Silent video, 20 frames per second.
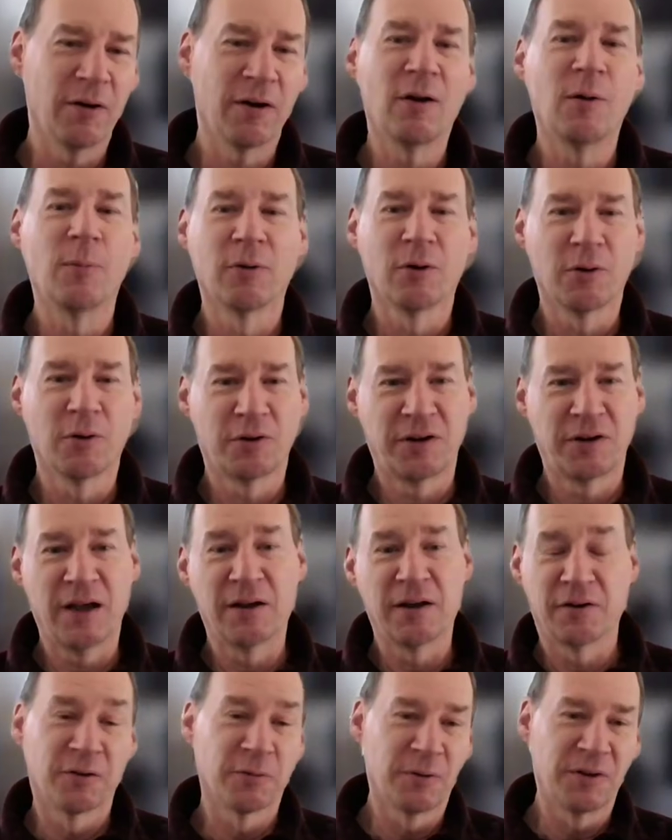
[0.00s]
where it all broke
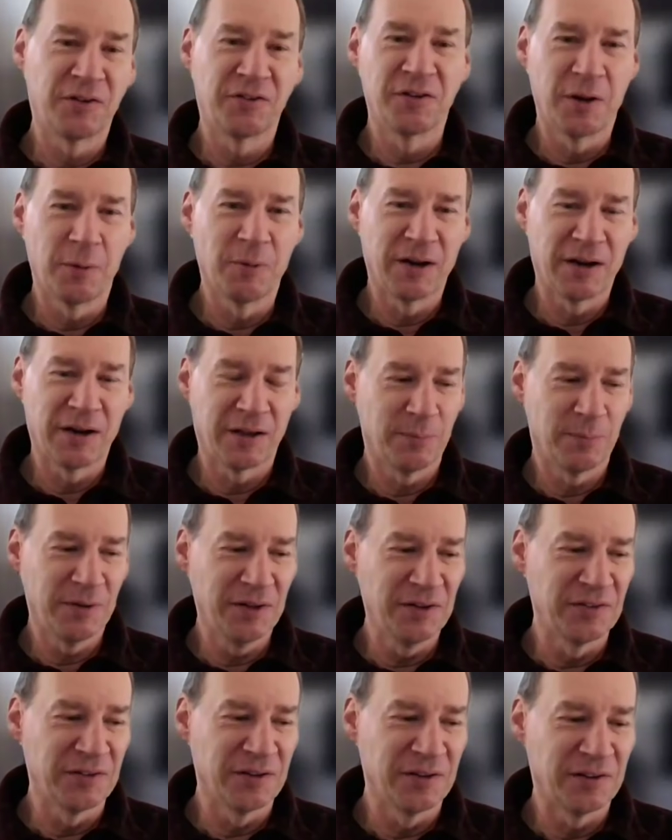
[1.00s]
down, and the reason they went out of
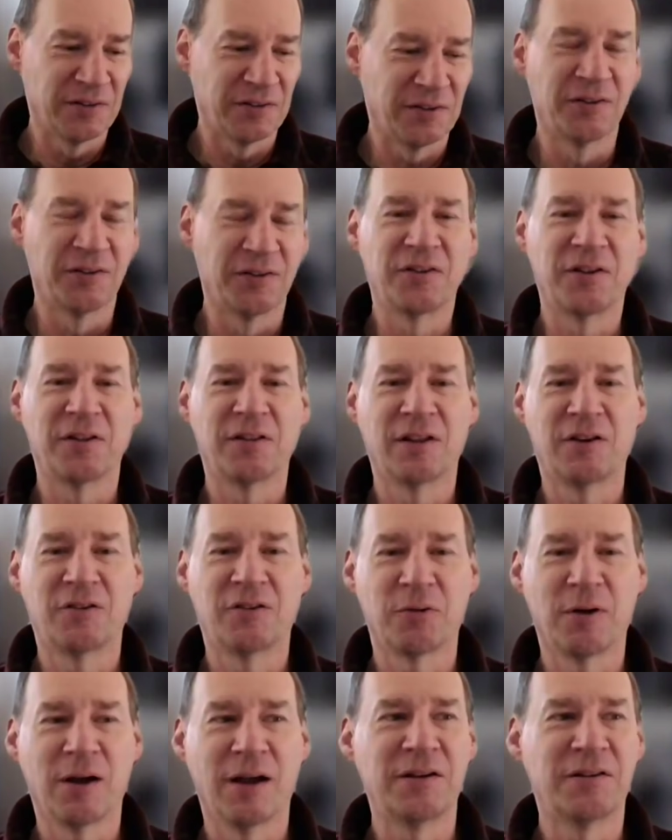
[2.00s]
business is that they
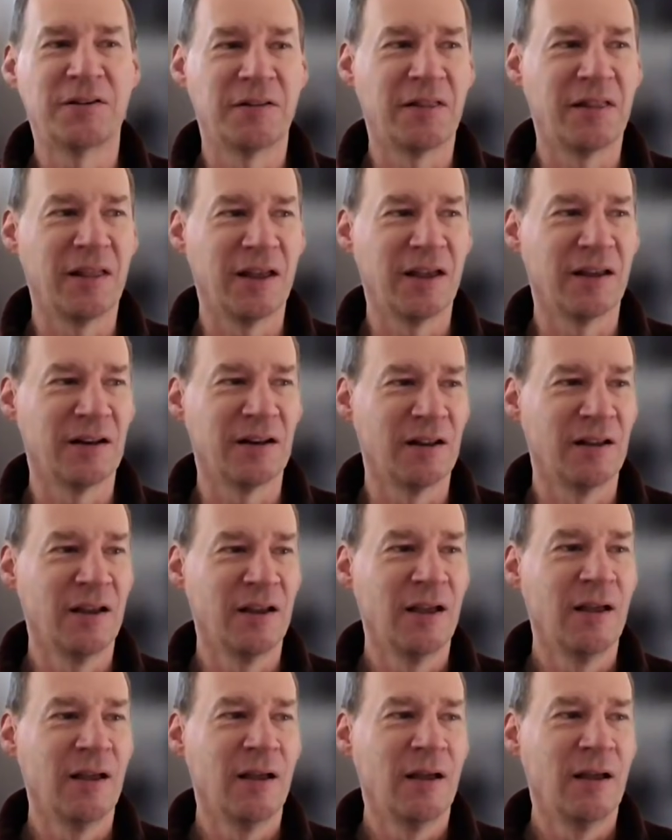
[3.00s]
tried to
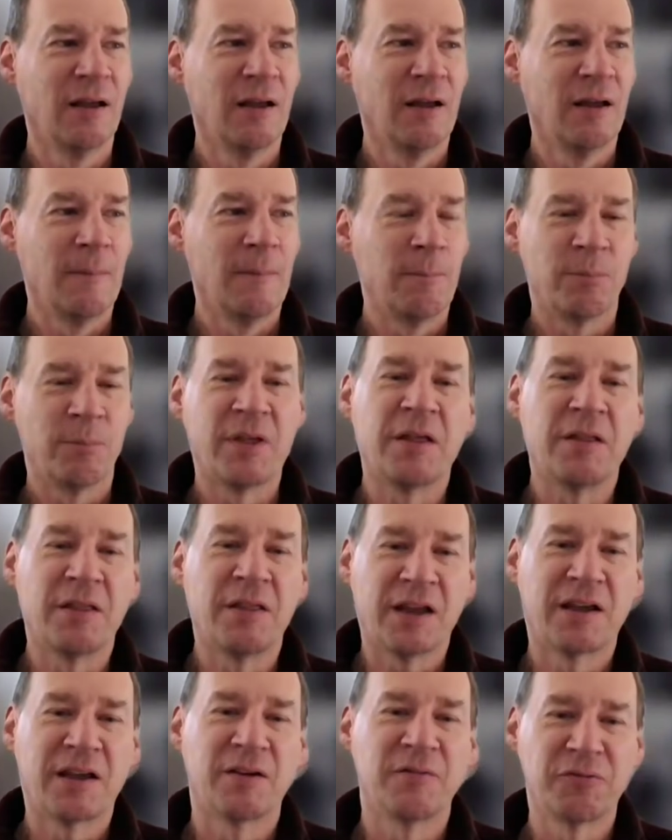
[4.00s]
then
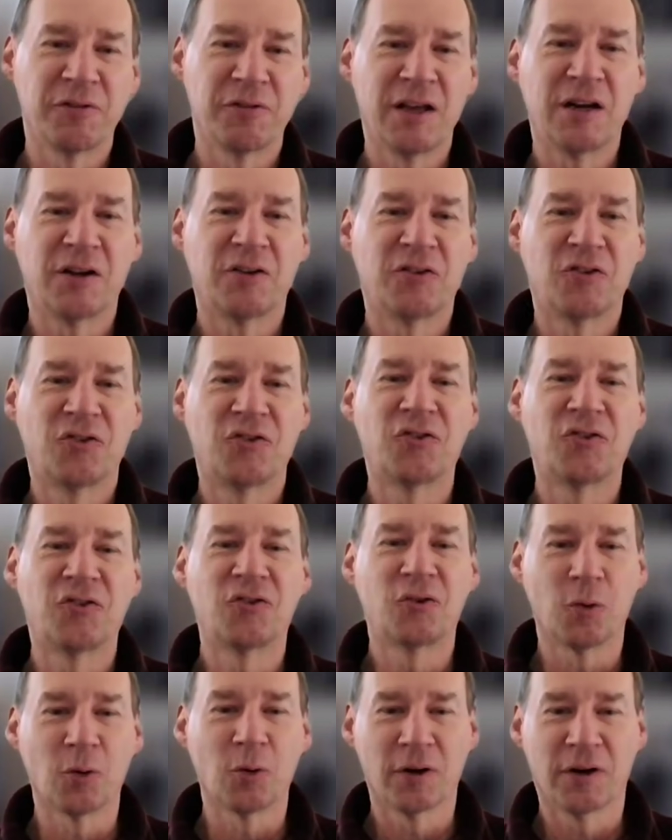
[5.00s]
they conflated
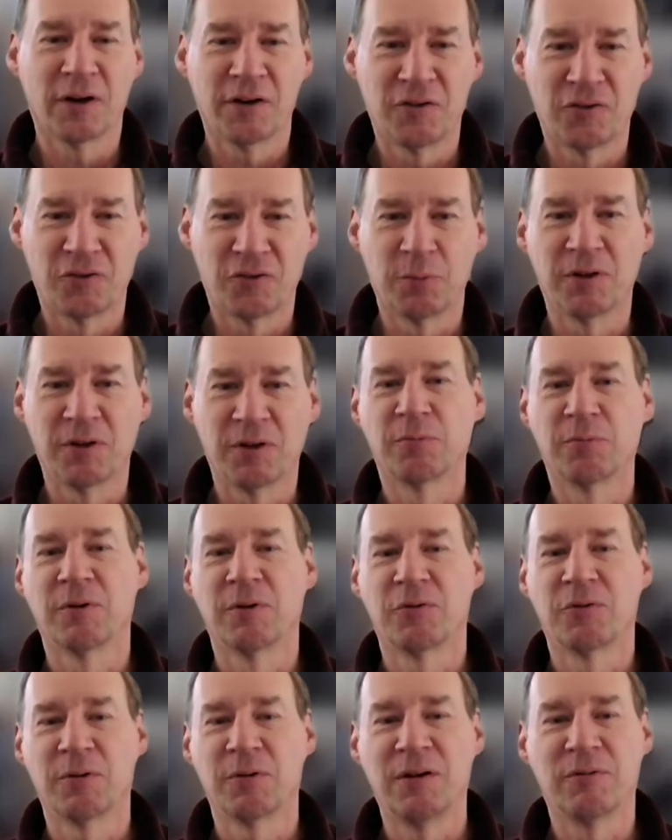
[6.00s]
storage with
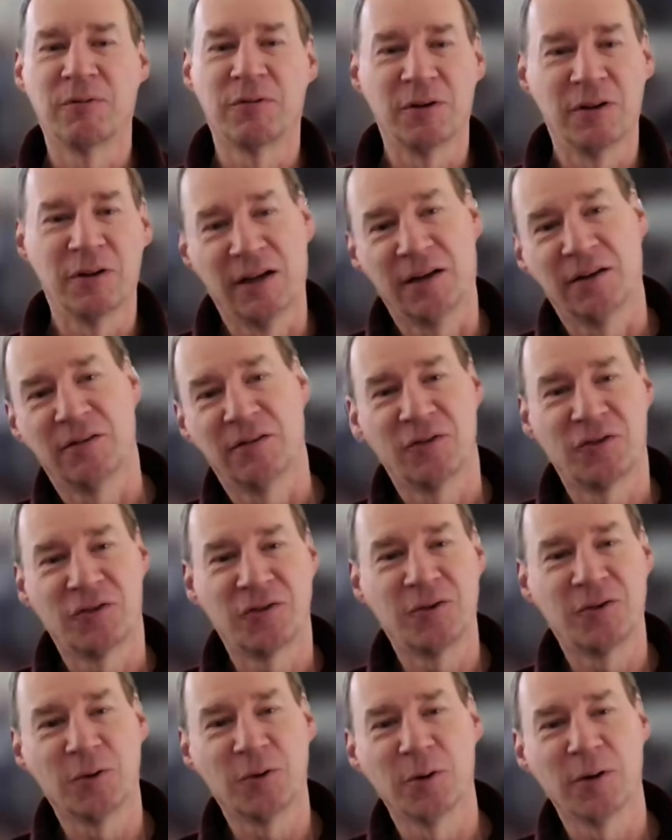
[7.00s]
retrieval, and
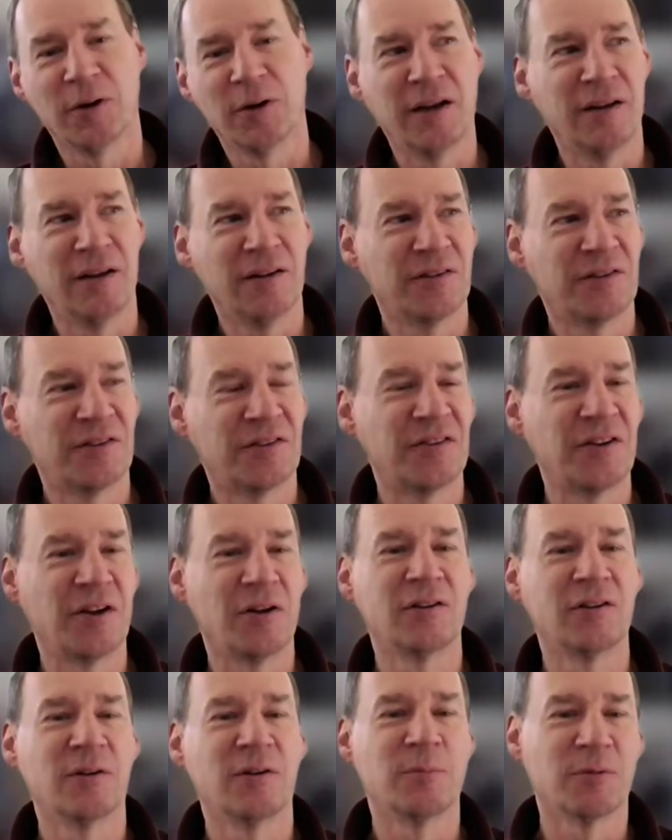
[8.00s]
storing
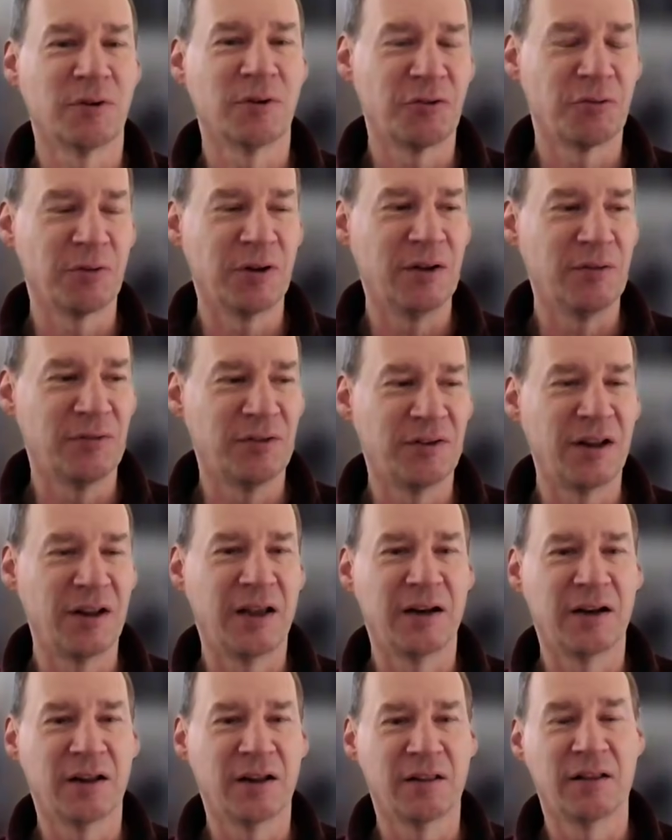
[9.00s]
seldom retrieved
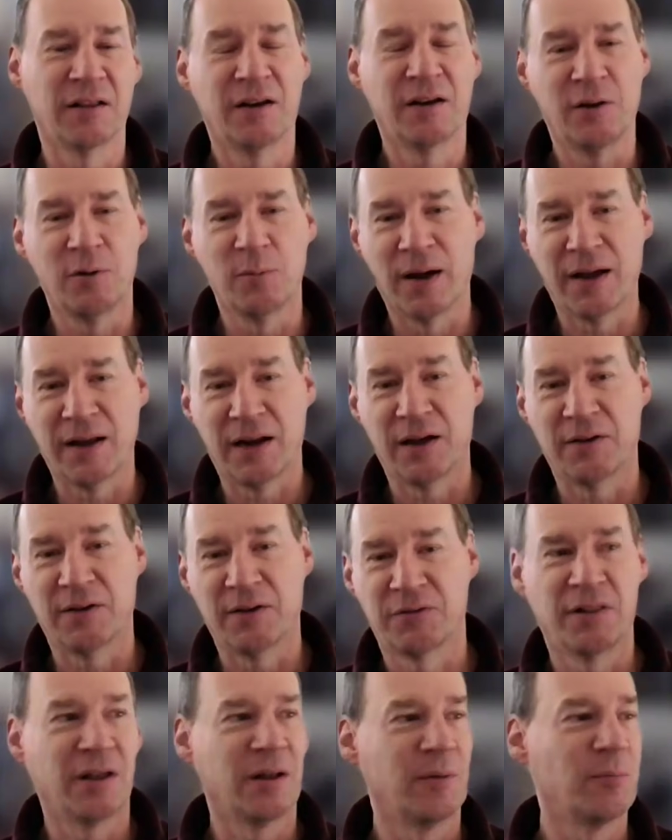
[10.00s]
data that you might
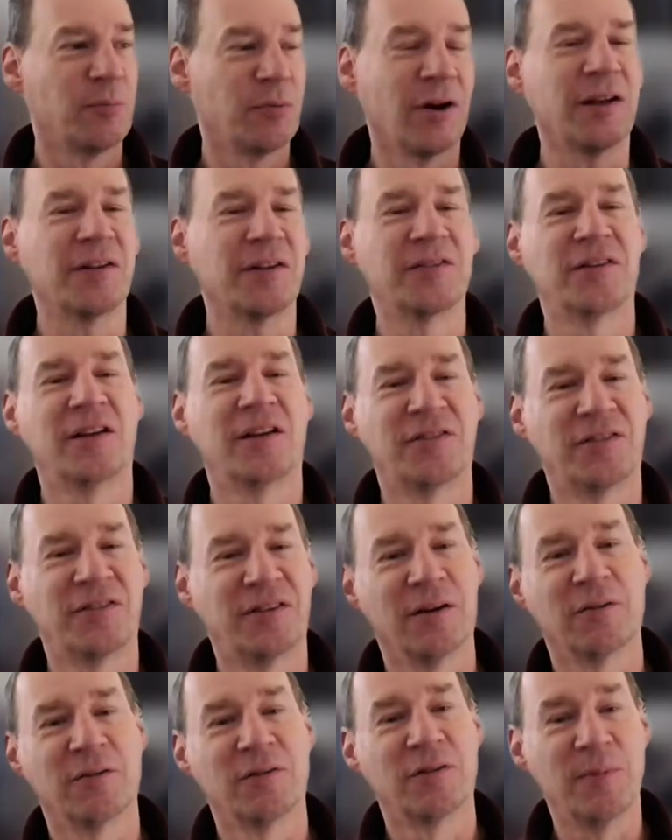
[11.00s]
have to then process
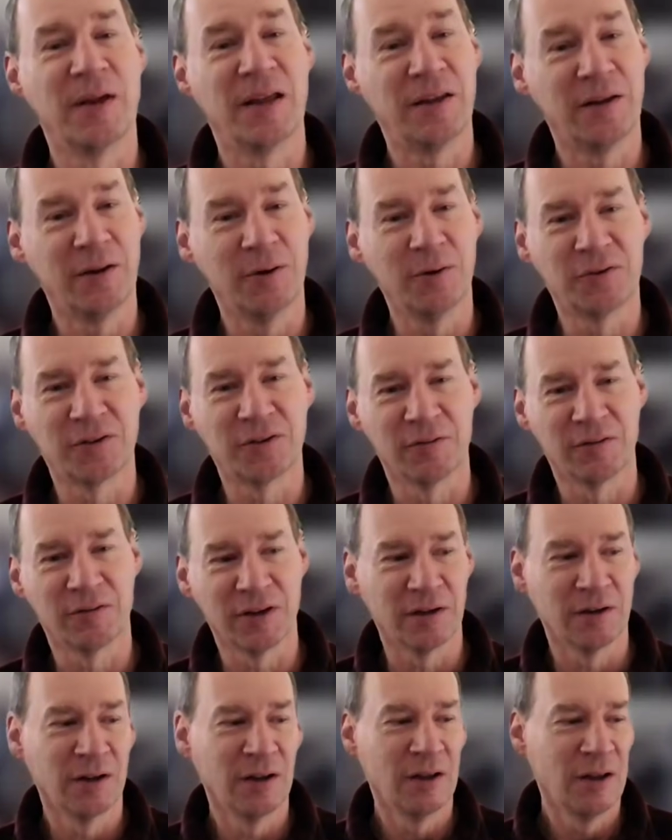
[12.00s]
down to make use of
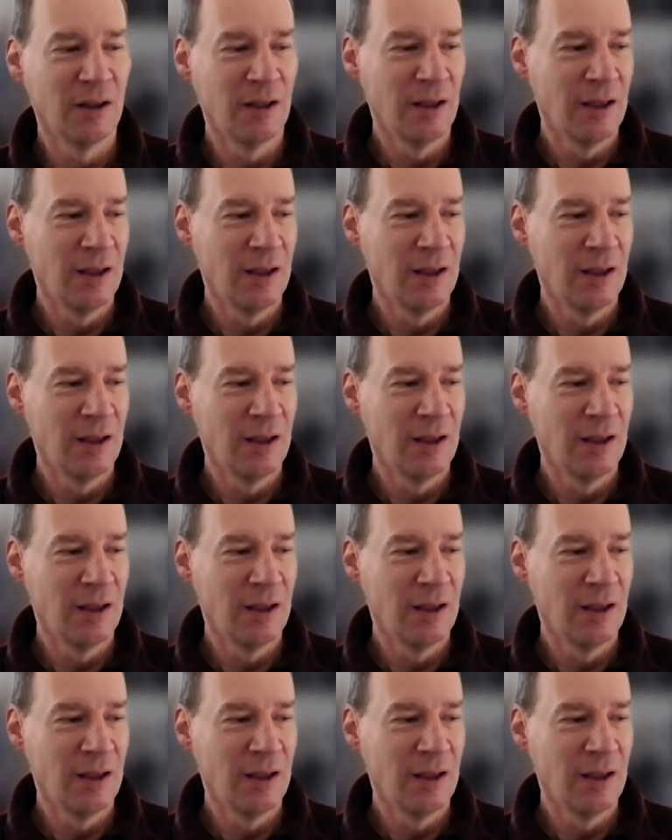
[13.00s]
it